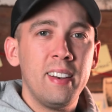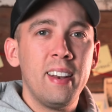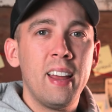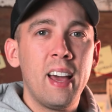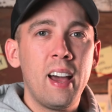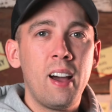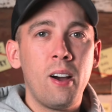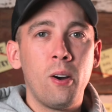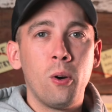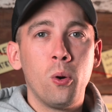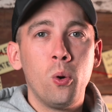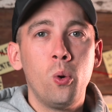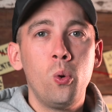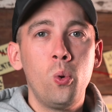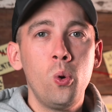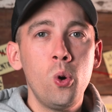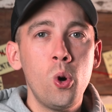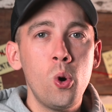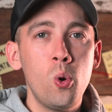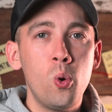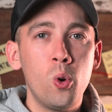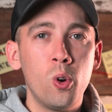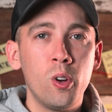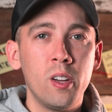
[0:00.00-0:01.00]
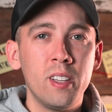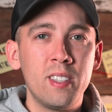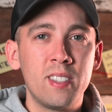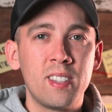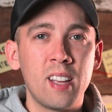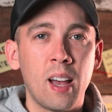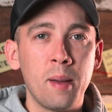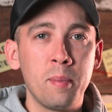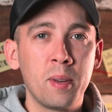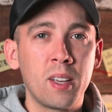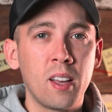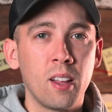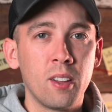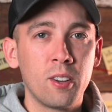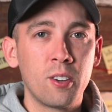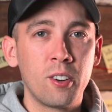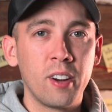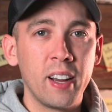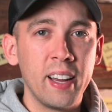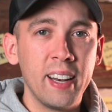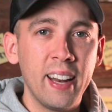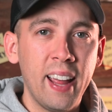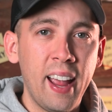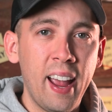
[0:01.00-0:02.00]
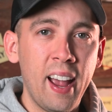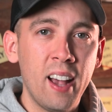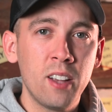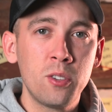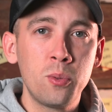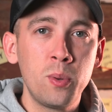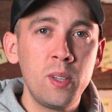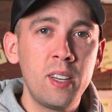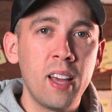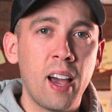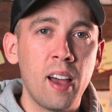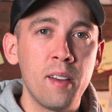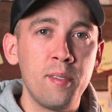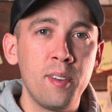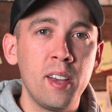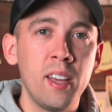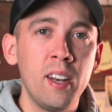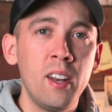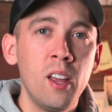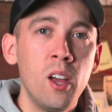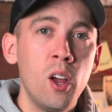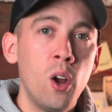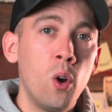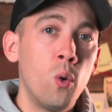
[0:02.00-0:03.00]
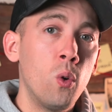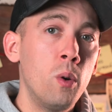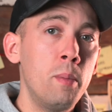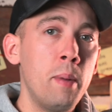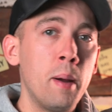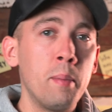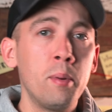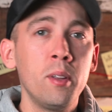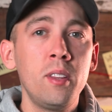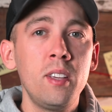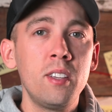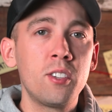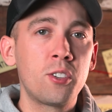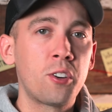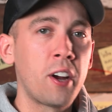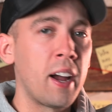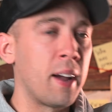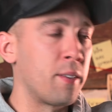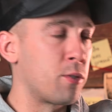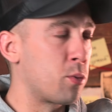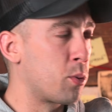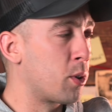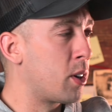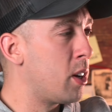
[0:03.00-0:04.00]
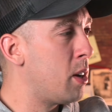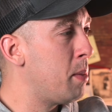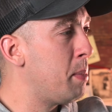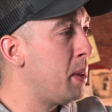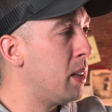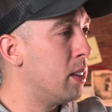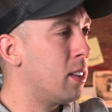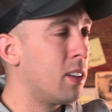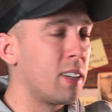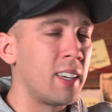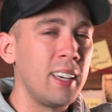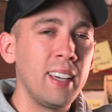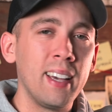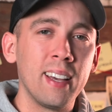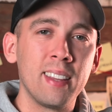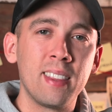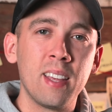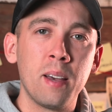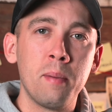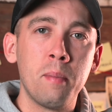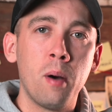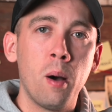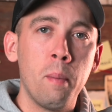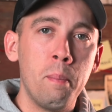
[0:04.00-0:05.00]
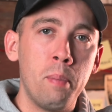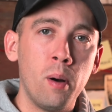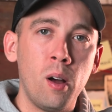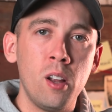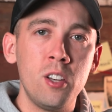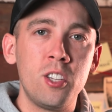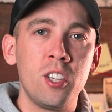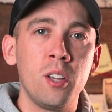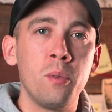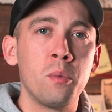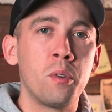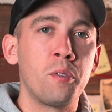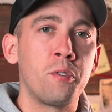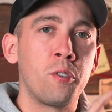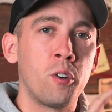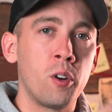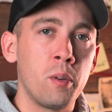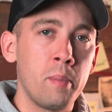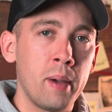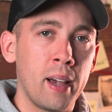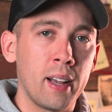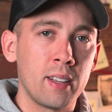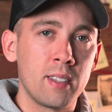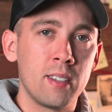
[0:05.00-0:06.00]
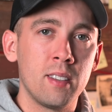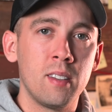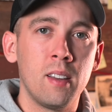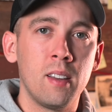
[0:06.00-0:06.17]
Now, it's time to color grade. As we dive in, remember these graphs. We're gonna be looking at them a bunch and referring back to